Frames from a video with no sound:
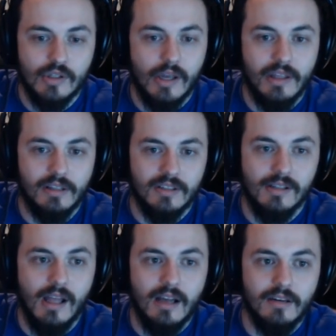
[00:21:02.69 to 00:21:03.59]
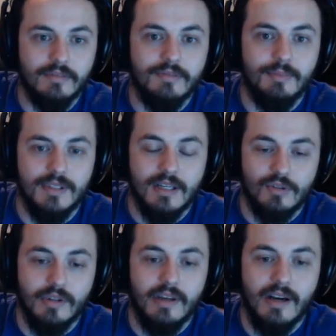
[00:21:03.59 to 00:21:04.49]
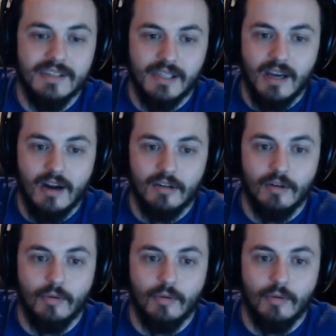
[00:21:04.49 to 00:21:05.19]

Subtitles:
So I think there's a lot of potential there as a character.